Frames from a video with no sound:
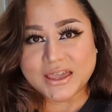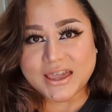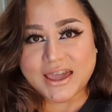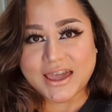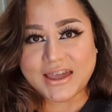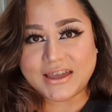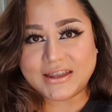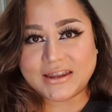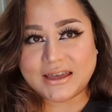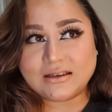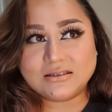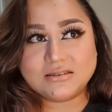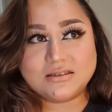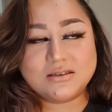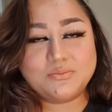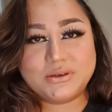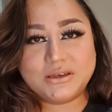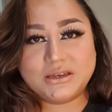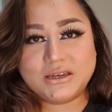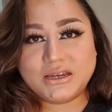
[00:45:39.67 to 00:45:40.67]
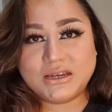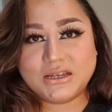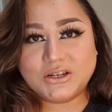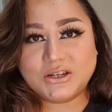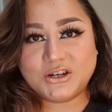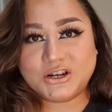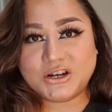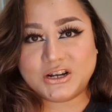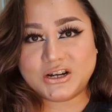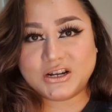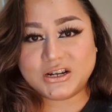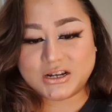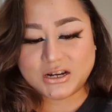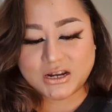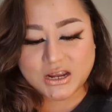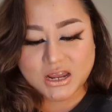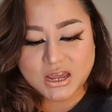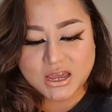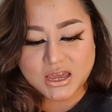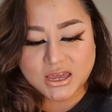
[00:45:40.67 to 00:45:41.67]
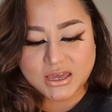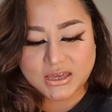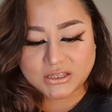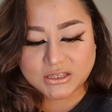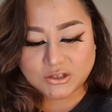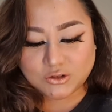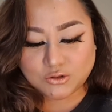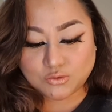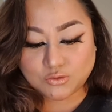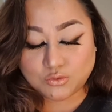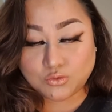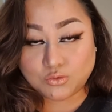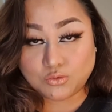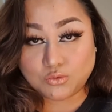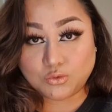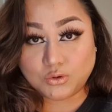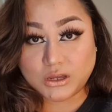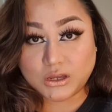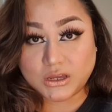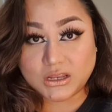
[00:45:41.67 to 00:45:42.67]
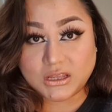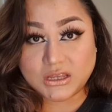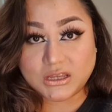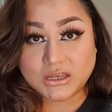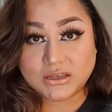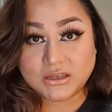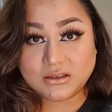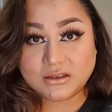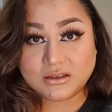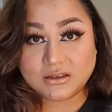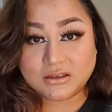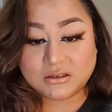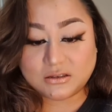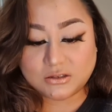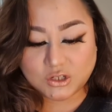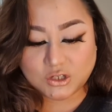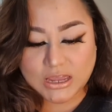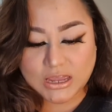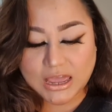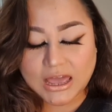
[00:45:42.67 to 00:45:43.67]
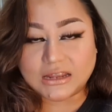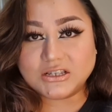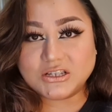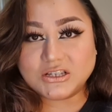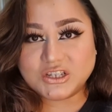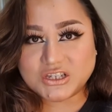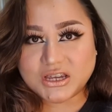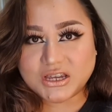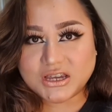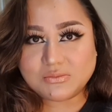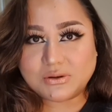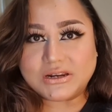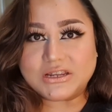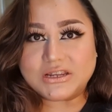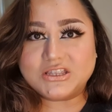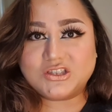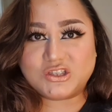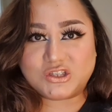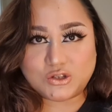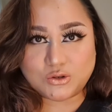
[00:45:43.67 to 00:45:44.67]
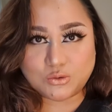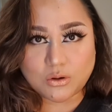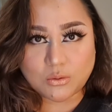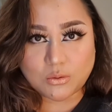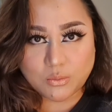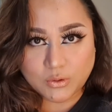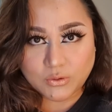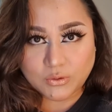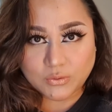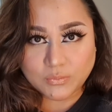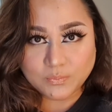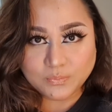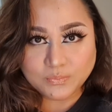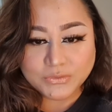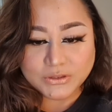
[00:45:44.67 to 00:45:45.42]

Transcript: And as a beginner, it's really challenging, but it's doable.